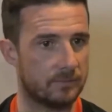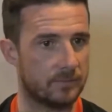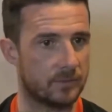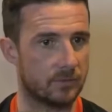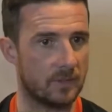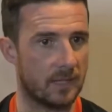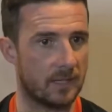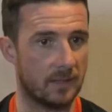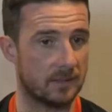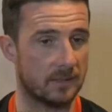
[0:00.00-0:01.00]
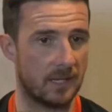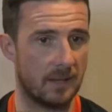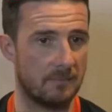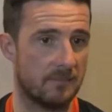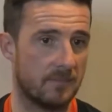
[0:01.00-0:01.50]
There's a
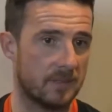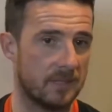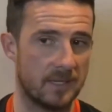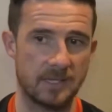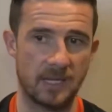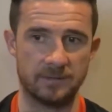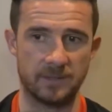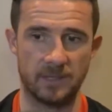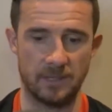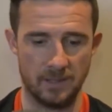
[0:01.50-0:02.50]
game 3 days after